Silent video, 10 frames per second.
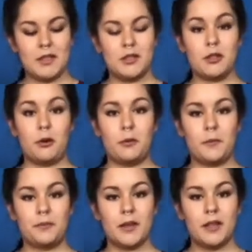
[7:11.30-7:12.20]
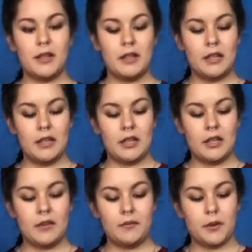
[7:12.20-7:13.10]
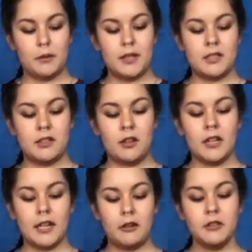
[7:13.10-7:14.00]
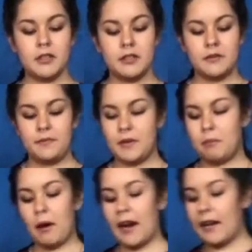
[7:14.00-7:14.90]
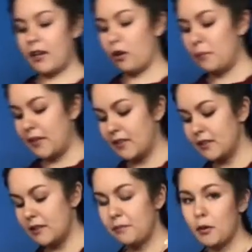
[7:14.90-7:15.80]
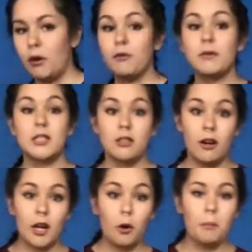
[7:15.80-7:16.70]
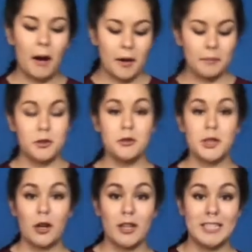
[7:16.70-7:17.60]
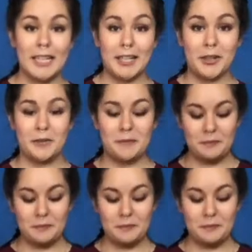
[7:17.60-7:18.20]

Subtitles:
So we start out by adding our beans. Well, we start out by choosing our container.